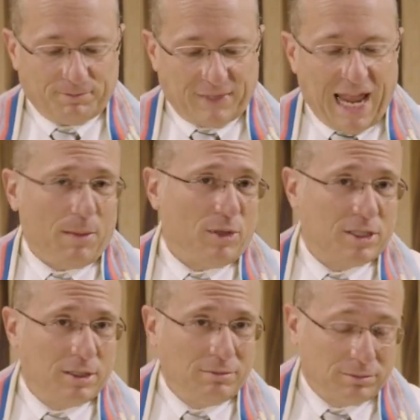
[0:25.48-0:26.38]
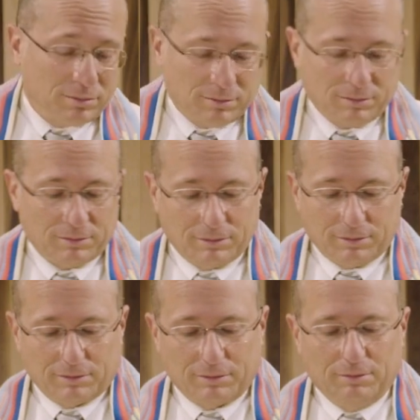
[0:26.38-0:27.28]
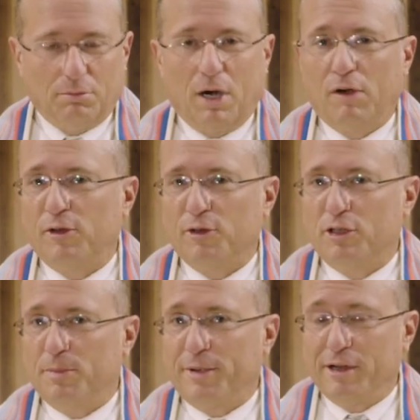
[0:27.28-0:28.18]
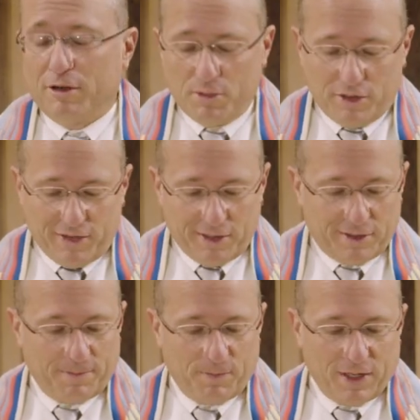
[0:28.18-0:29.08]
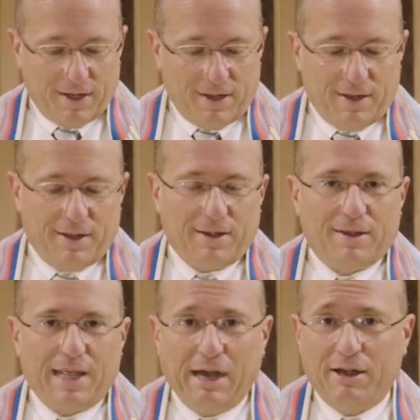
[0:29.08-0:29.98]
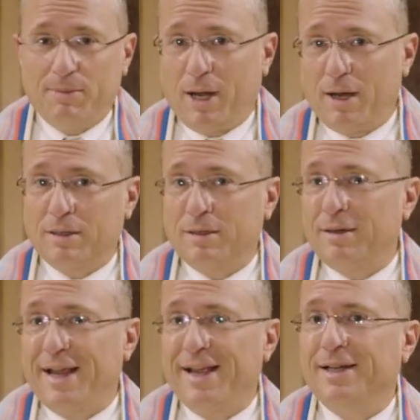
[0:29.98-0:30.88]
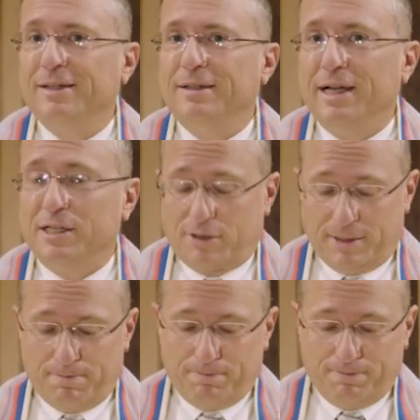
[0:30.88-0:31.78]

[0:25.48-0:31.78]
Hamilton, Marvel superhero movies, Harry Potter, and ice cream.